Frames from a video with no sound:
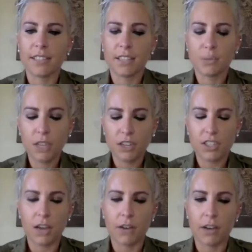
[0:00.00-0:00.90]
That's really just
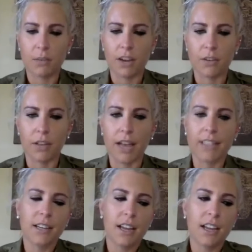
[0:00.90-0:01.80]
how I unwind and
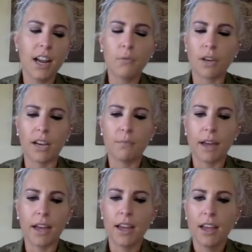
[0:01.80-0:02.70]
relax. And I read, but